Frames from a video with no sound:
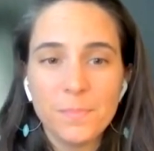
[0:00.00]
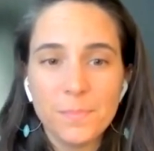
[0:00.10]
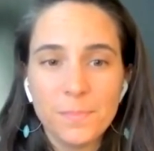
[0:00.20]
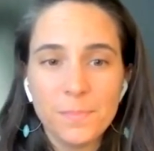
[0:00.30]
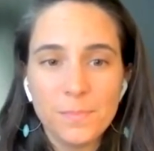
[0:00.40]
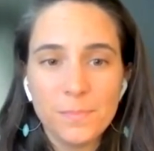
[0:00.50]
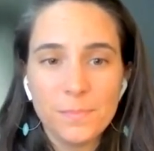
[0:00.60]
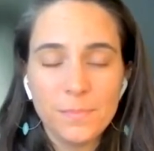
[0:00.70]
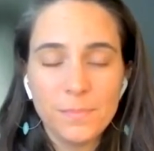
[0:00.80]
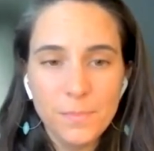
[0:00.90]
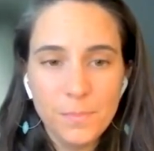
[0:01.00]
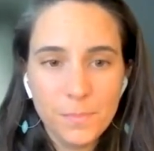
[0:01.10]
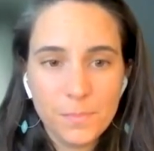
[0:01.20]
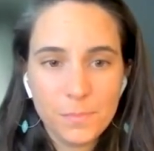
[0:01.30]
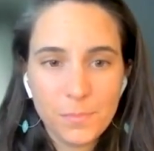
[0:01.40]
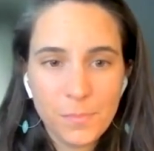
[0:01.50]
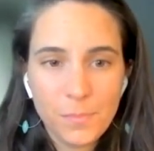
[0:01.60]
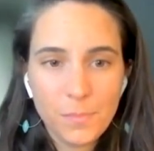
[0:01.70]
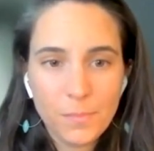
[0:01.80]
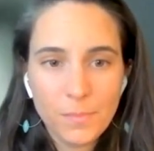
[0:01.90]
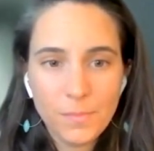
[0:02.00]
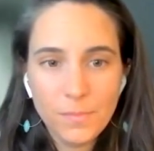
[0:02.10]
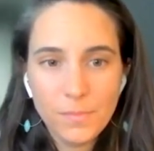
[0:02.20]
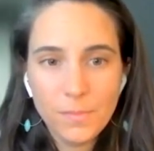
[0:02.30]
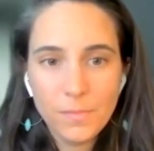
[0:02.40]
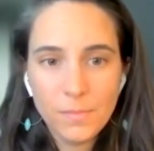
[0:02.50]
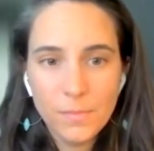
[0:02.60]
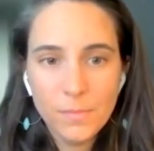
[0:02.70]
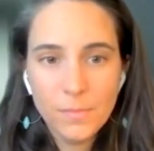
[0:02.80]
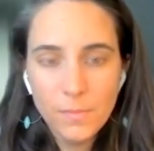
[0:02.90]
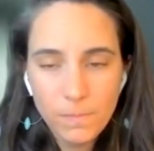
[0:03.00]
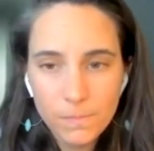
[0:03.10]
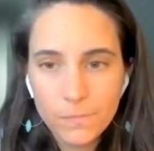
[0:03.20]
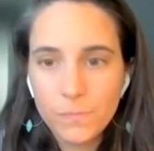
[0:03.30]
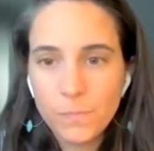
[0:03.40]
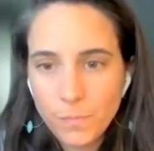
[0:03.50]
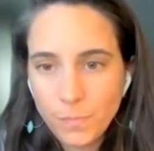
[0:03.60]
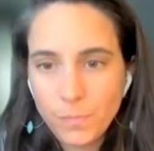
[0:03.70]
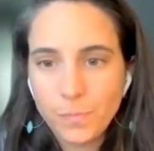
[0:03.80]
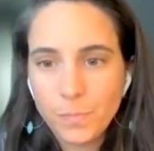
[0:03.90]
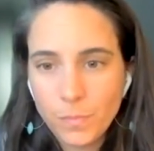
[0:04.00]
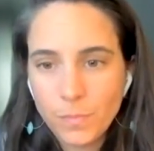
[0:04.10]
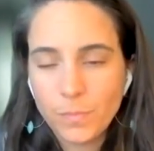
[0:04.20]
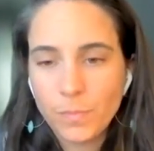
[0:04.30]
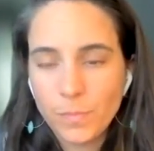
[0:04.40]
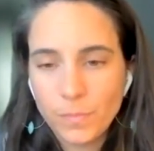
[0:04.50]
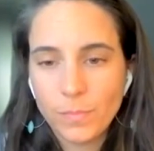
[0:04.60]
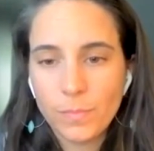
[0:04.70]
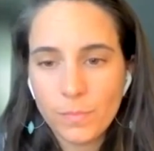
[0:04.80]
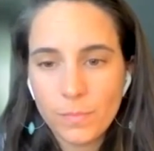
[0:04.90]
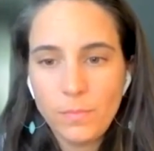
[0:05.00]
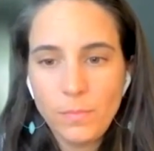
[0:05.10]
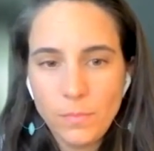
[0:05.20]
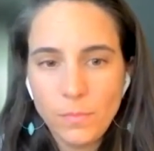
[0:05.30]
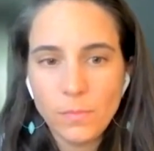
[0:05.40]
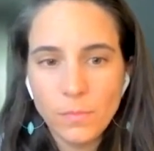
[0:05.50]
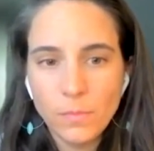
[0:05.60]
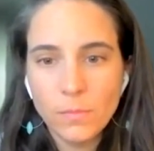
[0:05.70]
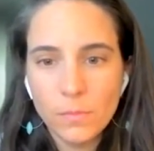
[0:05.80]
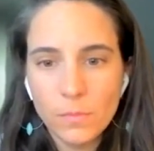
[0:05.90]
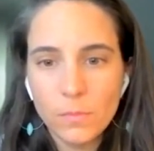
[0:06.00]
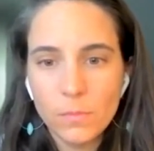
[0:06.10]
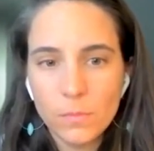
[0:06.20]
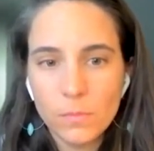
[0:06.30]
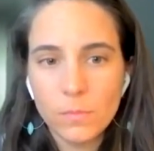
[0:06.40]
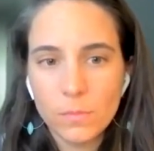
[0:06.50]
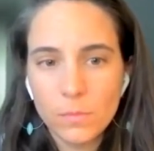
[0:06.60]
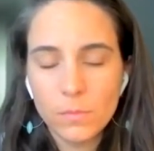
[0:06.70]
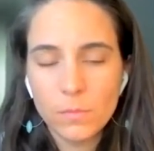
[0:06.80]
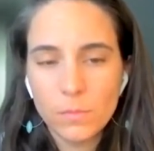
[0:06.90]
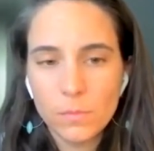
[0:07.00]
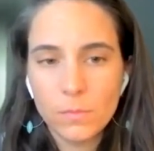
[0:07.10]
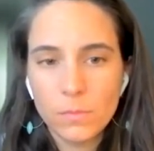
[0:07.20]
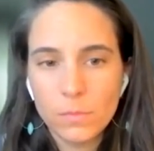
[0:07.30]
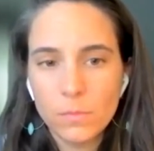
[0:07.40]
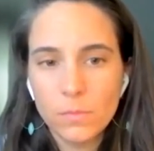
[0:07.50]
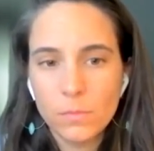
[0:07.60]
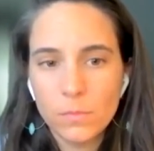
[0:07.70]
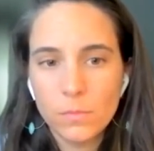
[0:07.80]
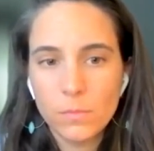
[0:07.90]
This person isn't speaking.